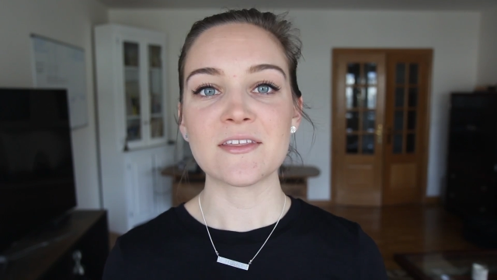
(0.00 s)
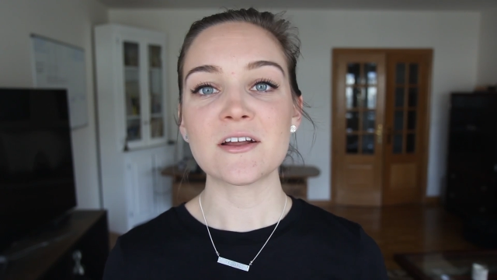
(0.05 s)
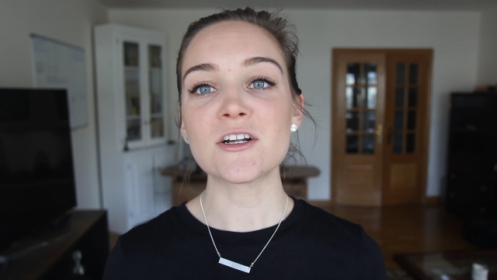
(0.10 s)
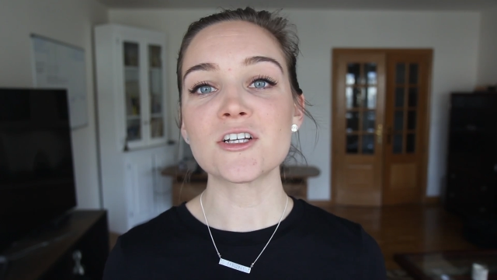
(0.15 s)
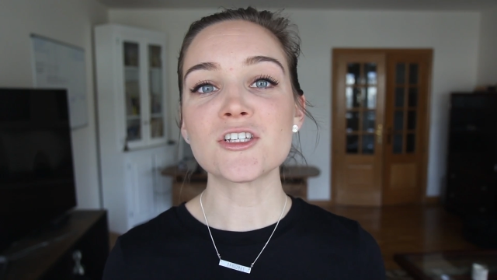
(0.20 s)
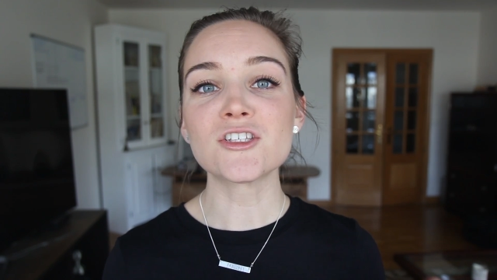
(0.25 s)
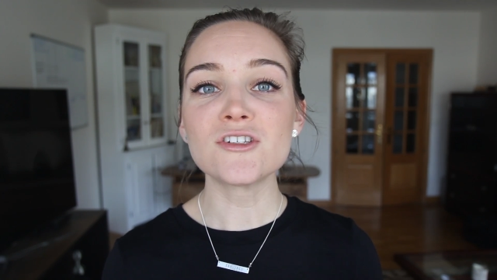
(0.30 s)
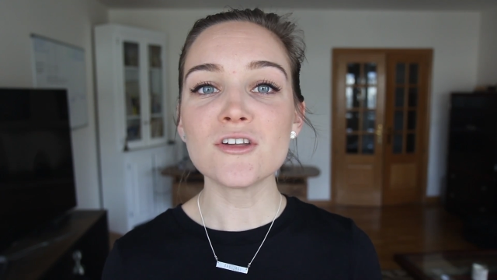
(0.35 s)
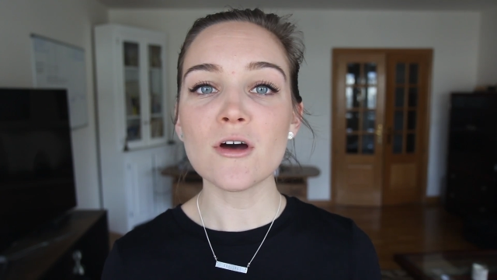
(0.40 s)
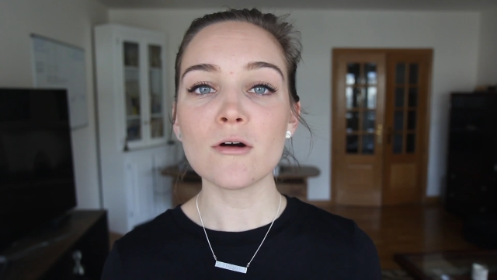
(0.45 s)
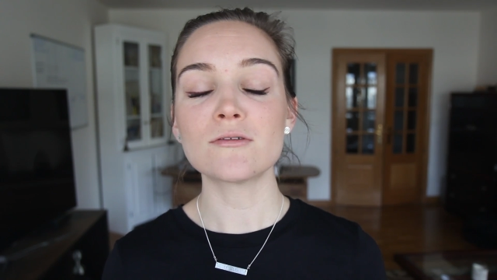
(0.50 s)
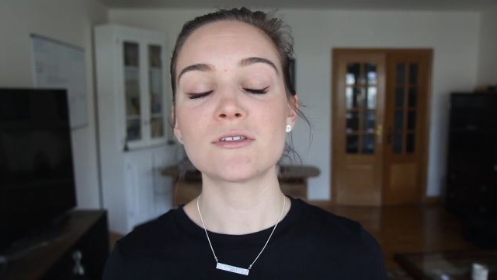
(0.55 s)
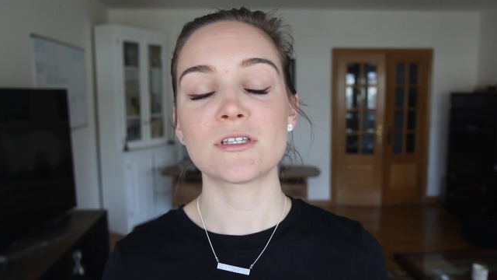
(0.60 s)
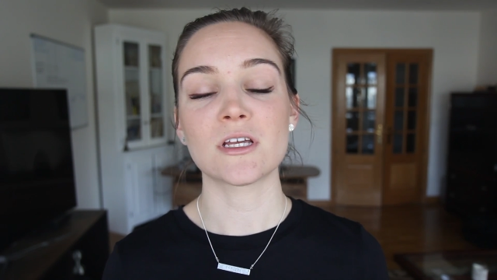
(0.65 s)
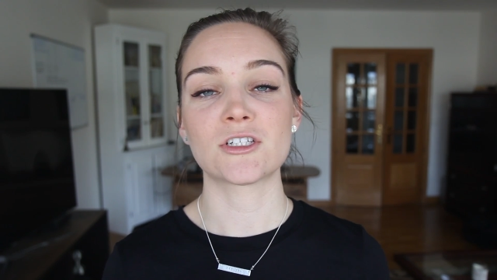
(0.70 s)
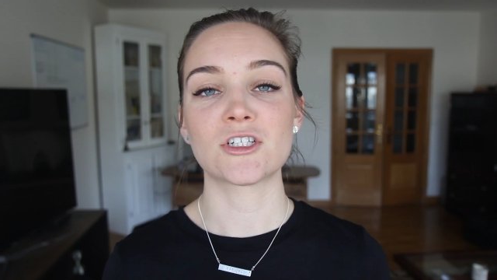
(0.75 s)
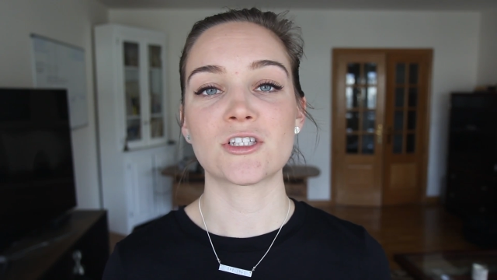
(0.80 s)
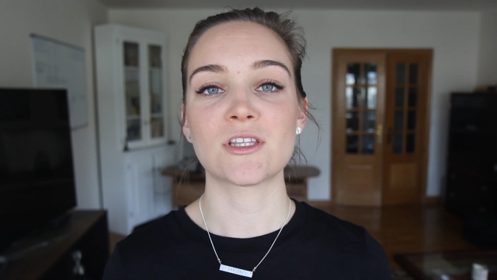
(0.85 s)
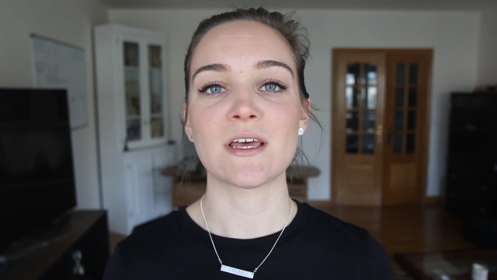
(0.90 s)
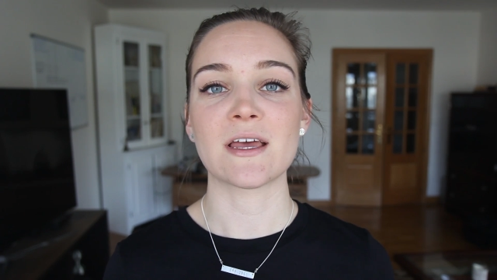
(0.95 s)
There is no
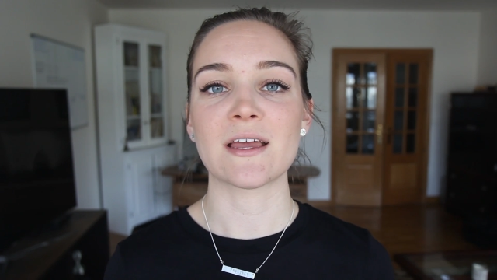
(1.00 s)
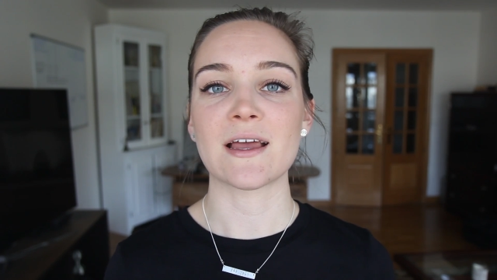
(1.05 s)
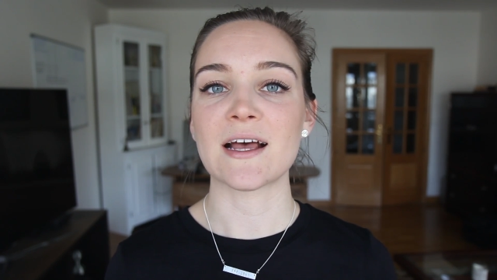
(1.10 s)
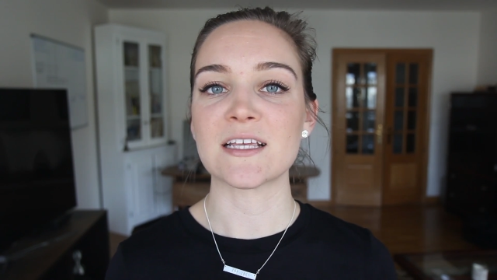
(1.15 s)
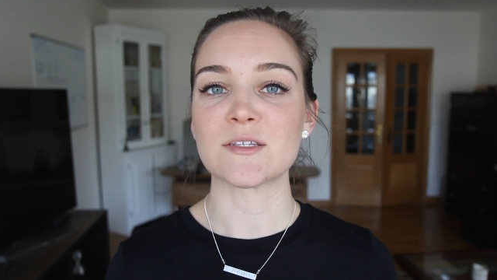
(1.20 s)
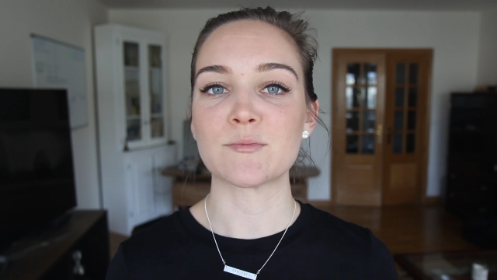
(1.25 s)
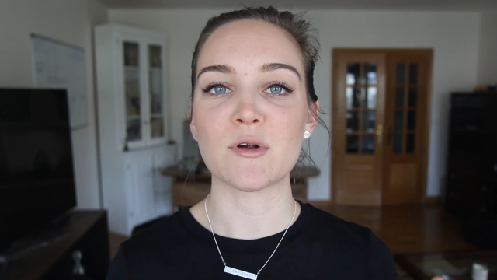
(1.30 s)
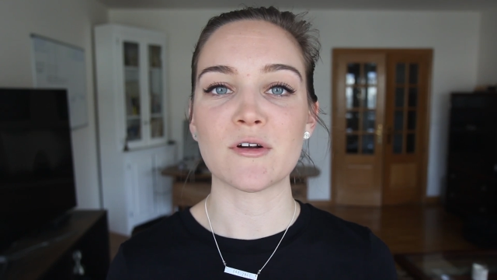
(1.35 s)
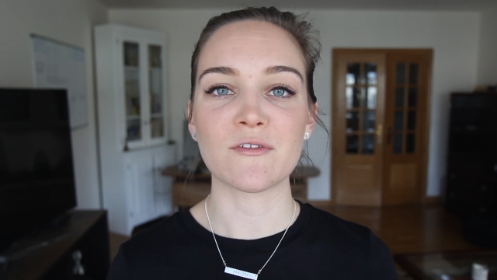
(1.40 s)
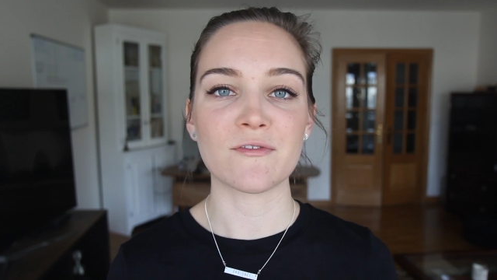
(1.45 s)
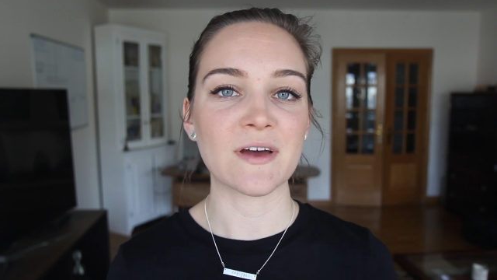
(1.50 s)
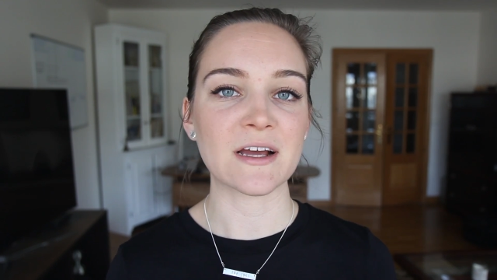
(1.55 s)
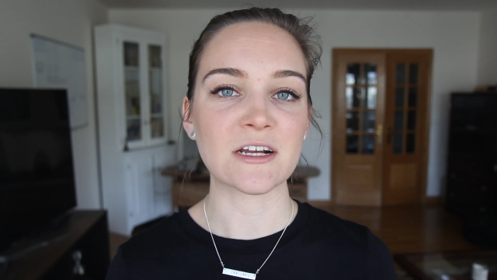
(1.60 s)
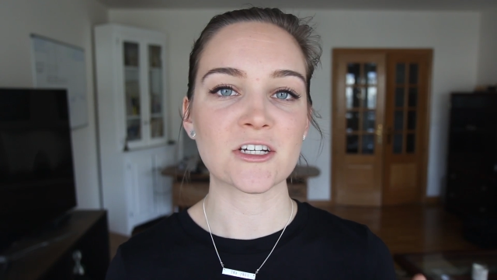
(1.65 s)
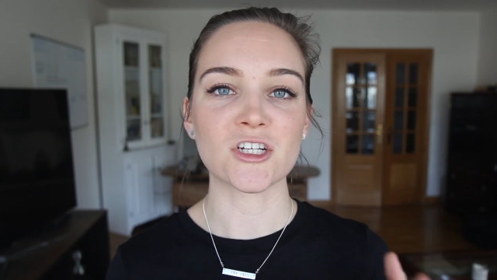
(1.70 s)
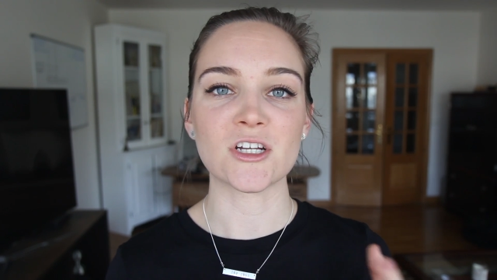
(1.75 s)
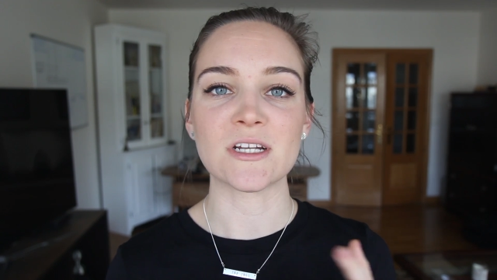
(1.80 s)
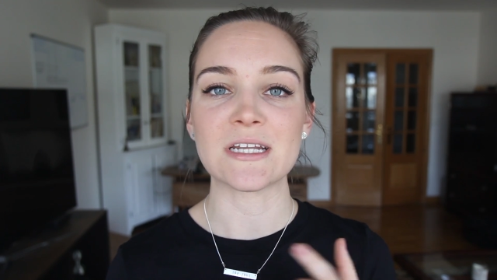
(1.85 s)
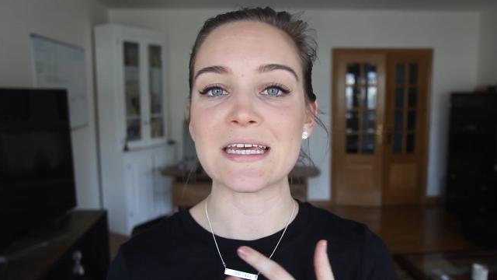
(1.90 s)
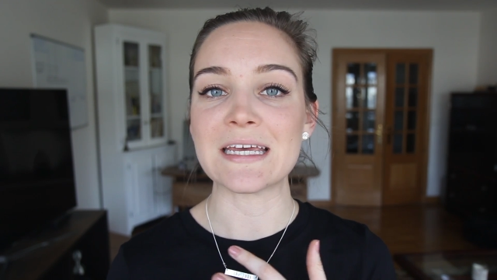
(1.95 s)
such thing as
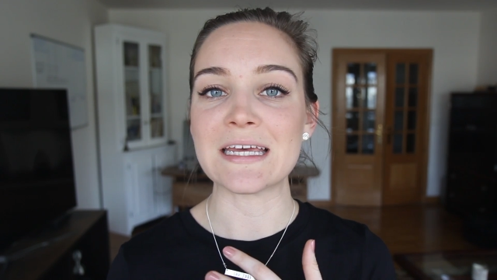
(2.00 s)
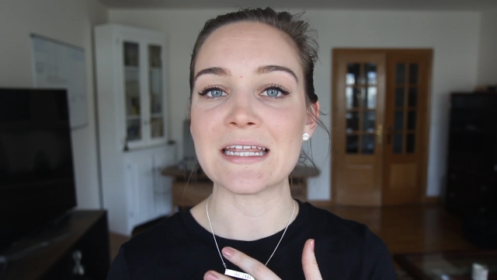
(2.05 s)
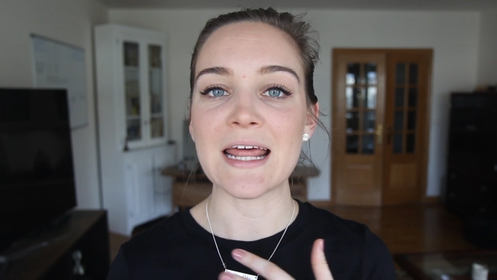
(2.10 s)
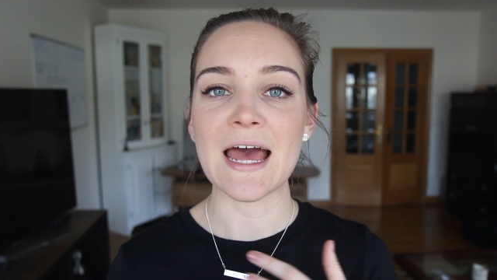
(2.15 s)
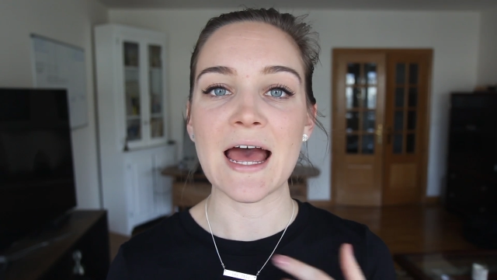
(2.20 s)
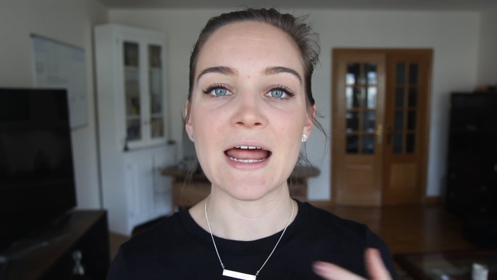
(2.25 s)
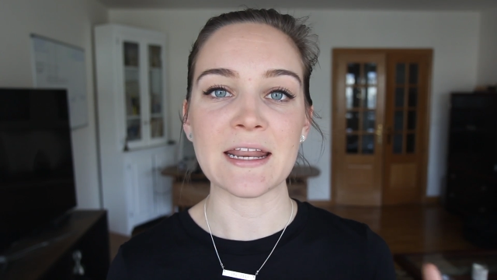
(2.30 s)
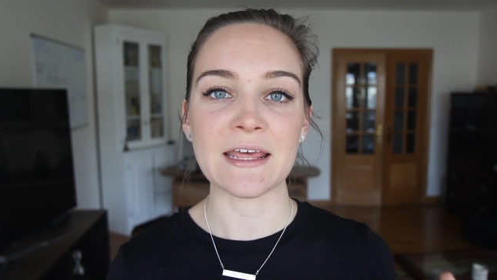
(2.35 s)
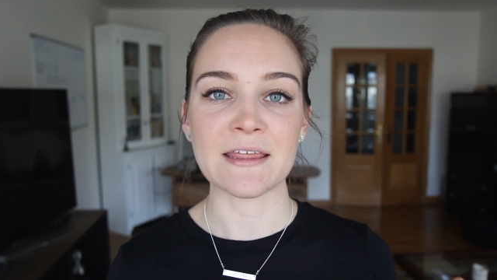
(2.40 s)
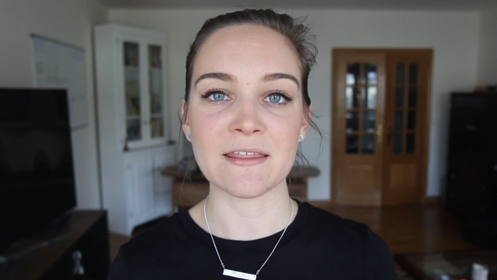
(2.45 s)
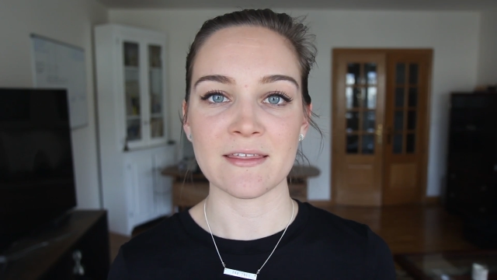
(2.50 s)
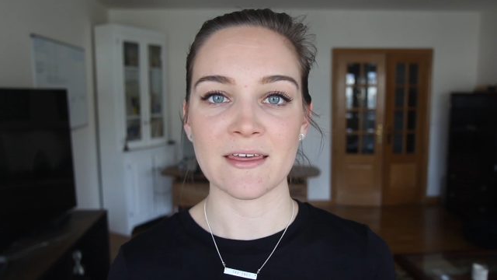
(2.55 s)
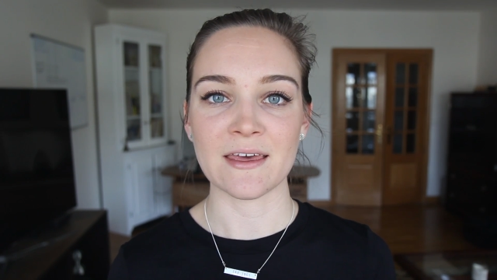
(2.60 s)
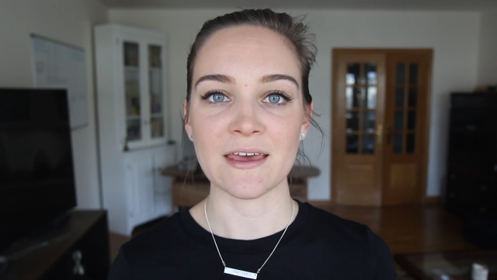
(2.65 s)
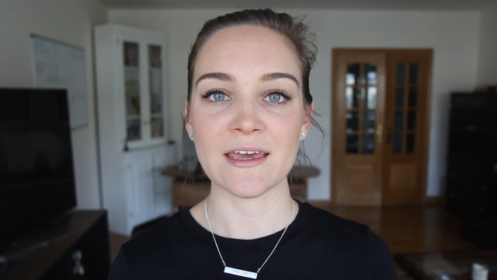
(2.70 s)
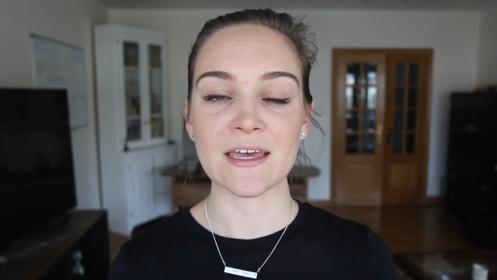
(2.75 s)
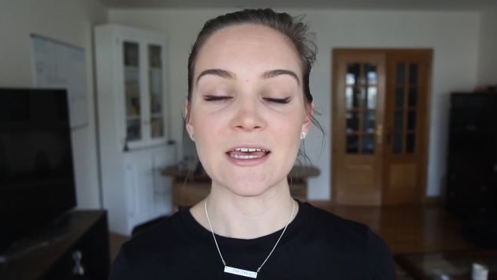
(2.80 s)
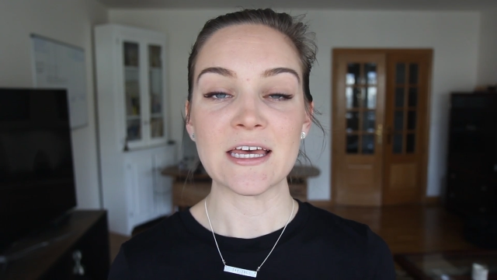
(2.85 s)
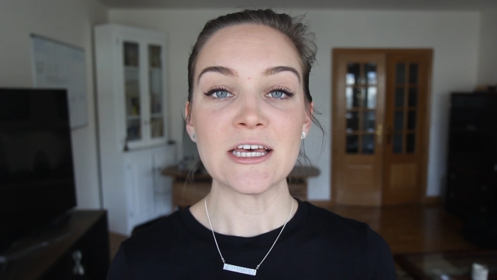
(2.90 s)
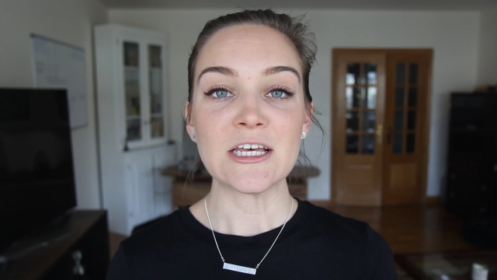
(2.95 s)
perfection in
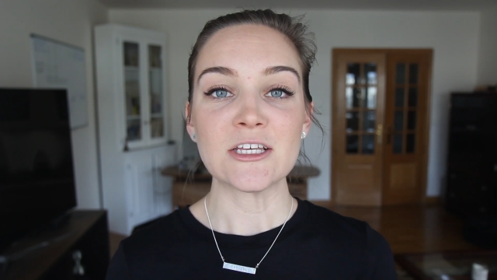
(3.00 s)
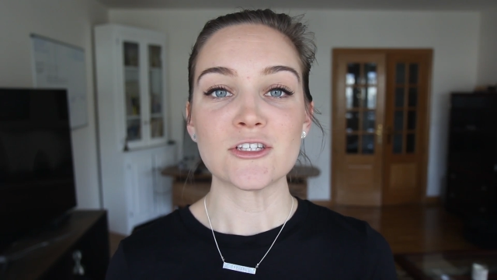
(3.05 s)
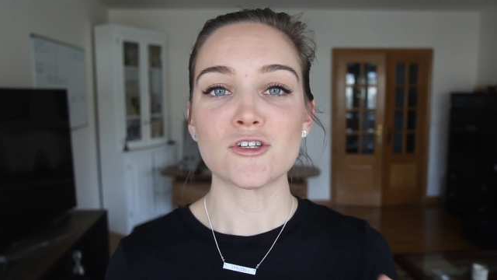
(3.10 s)
anything.